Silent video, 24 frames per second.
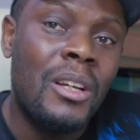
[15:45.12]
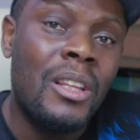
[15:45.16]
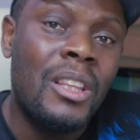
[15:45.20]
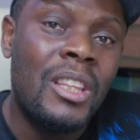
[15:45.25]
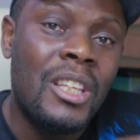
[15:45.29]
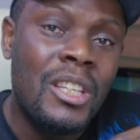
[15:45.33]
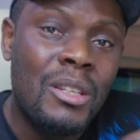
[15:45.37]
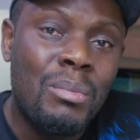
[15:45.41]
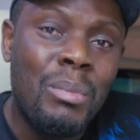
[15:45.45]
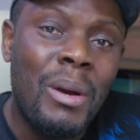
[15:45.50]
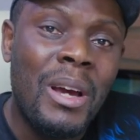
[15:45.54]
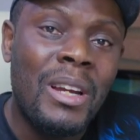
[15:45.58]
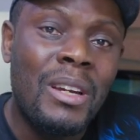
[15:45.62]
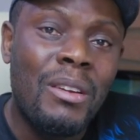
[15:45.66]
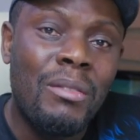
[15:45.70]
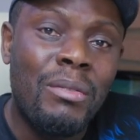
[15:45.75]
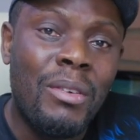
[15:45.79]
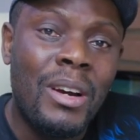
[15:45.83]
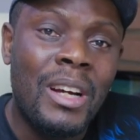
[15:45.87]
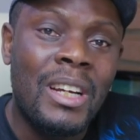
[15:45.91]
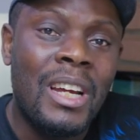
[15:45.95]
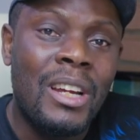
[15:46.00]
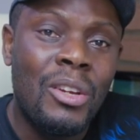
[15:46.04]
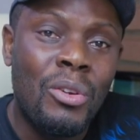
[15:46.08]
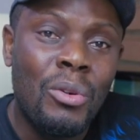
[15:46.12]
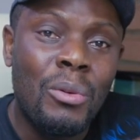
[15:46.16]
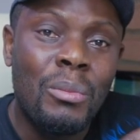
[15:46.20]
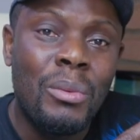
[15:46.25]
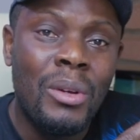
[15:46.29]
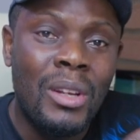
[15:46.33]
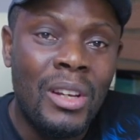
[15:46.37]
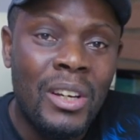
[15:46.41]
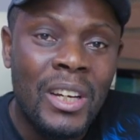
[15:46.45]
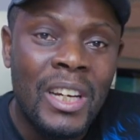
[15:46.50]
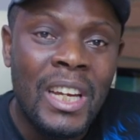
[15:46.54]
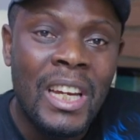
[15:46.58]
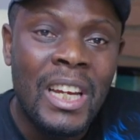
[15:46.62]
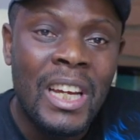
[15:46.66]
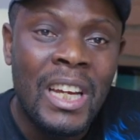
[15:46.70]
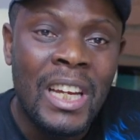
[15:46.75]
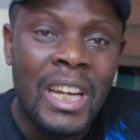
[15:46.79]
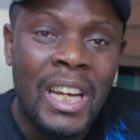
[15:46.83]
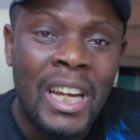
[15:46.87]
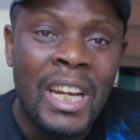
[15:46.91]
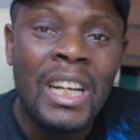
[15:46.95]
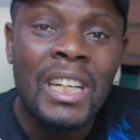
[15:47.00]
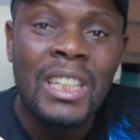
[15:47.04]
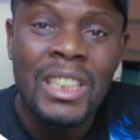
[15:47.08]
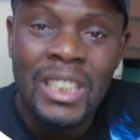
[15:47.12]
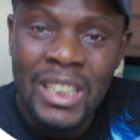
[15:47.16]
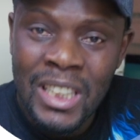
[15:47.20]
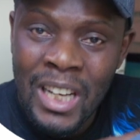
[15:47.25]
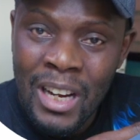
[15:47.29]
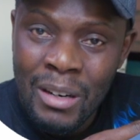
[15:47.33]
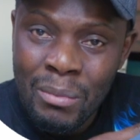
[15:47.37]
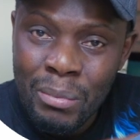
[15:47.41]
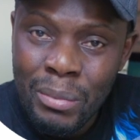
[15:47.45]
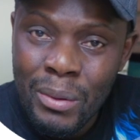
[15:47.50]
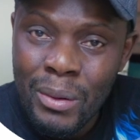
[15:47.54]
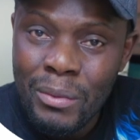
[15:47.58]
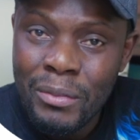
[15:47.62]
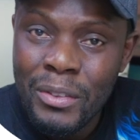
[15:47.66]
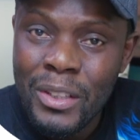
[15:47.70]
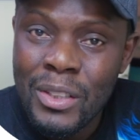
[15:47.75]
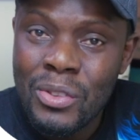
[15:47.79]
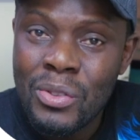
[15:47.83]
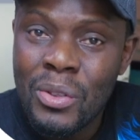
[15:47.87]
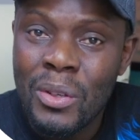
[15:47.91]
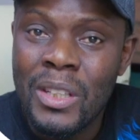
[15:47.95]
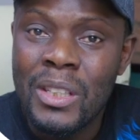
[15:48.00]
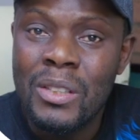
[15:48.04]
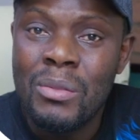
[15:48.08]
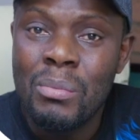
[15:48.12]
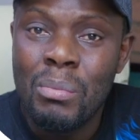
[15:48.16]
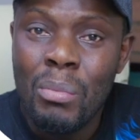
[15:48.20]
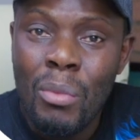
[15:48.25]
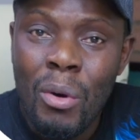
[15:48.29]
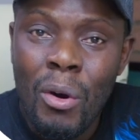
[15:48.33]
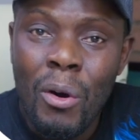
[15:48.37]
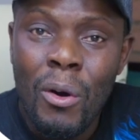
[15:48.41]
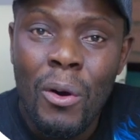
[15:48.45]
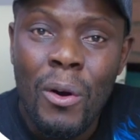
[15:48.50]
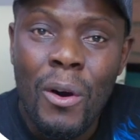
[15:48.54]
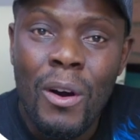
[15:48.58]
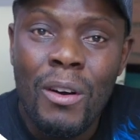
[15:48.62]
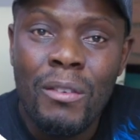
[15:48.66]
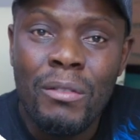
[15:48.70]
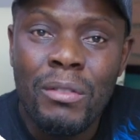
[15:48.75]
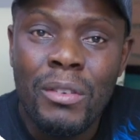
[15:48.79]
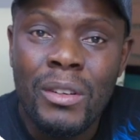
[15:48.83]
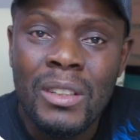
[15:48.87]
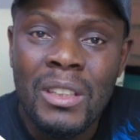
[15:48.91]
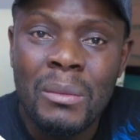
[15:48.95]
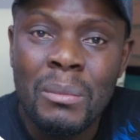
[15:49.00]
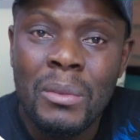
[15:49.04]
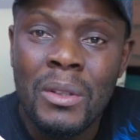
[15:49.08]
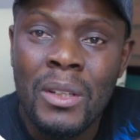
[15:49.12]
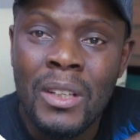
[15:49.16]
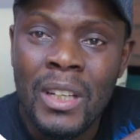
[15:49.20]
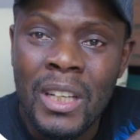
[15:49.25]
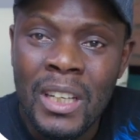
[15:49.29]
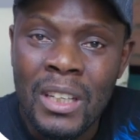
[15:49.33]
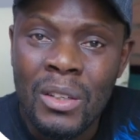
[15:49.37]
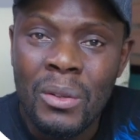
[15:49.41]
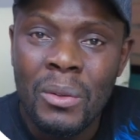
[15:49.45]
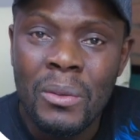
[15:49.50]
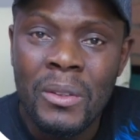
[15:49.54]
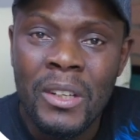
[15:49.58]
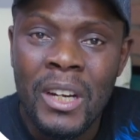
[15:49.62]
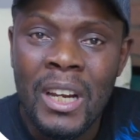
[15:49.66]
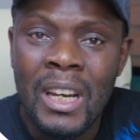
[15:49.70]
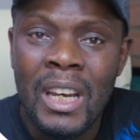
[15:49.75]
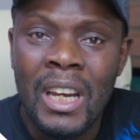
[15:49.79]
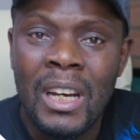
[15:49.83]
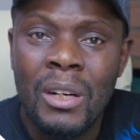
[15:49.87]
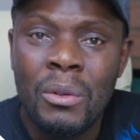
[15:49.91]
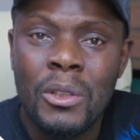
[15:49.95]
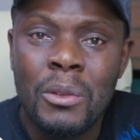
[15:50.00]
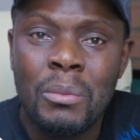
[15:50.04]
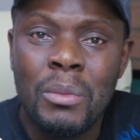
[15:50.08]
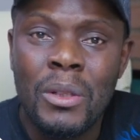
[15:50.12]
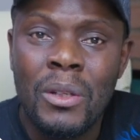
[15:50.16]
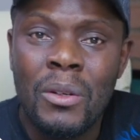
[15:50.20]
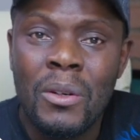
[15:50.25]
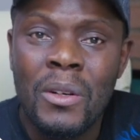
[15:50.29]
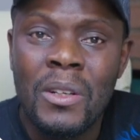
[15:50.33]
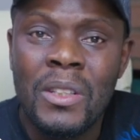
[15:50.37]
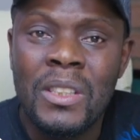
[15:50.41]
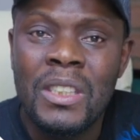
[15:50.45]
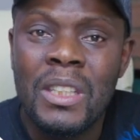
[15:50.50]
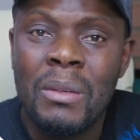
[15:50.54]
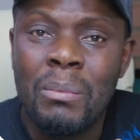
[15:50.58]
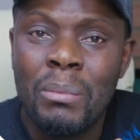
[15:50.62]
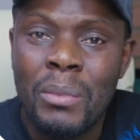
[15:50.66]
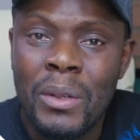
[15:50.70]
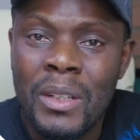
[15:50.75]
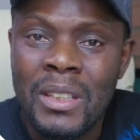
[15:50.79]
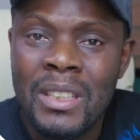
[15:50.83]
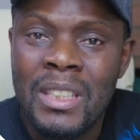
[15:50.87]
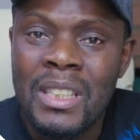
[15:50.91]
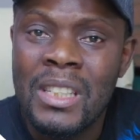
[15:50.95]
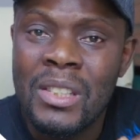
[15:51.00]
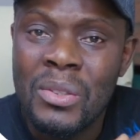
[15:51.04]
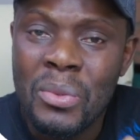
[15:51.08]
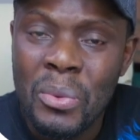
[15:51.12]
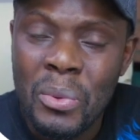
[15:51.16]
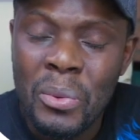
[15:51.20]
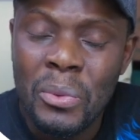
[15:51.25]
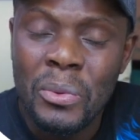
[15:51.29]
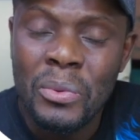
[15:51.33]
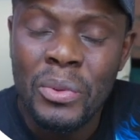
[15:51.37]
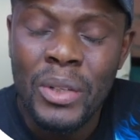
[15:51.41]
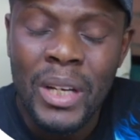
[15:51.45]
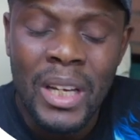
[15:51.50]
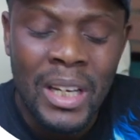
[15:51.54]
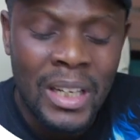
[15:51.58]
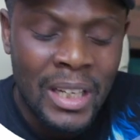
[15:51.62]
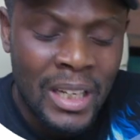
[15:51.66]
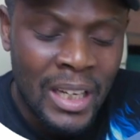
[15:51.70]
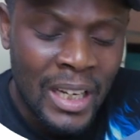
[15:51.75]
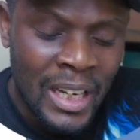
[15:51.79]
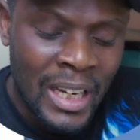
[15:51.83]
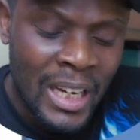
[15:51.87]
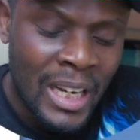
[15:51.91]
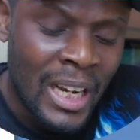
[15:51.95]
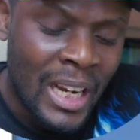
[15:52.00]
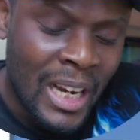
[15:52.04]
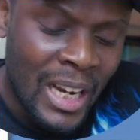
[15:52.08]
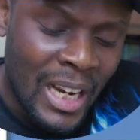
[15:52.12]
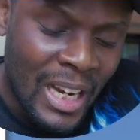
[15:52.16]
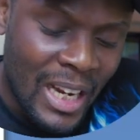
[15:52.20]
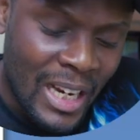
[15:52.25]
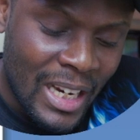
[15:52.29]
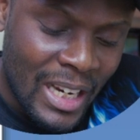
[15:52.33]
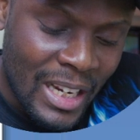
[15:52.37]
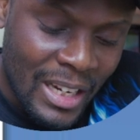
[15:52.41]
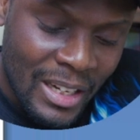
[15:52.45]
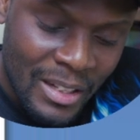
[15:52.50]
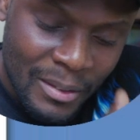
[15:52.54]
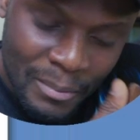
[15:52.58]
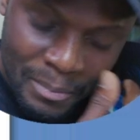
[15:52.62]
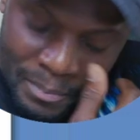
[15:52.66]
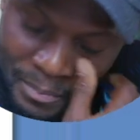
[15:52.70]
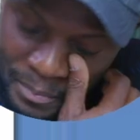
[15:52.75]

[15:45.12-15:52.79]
despite the fact that you'll be learning in English, that professor is more comfortable in Korean language because the person is Korean. And then